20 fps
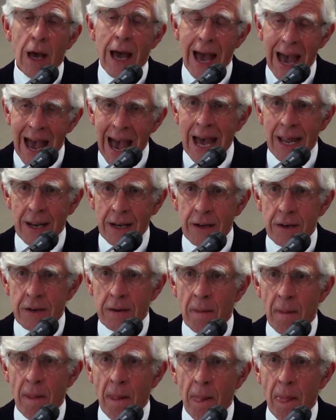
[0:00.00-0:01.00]
and
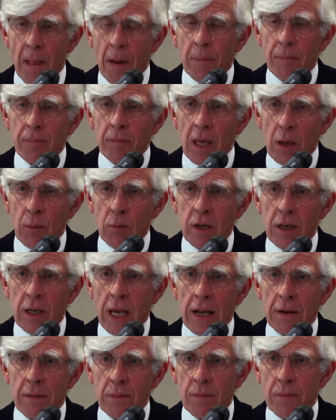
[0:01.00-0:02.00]
it
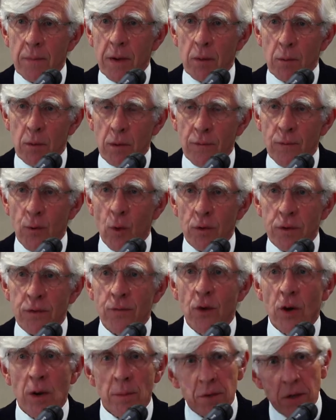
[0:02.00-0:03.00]
would force
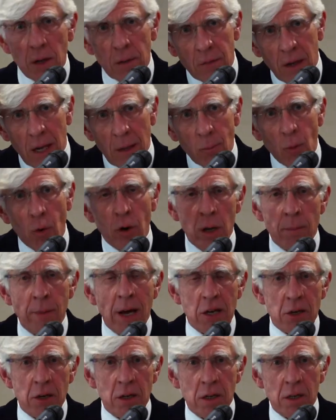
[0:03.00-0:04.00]
firms to think more
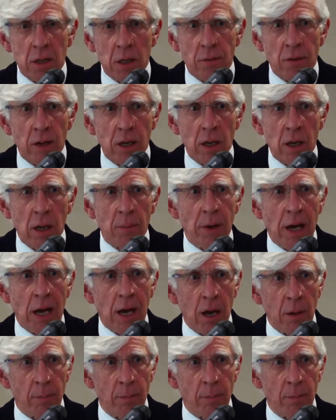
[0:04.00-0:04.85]
imaginatively about how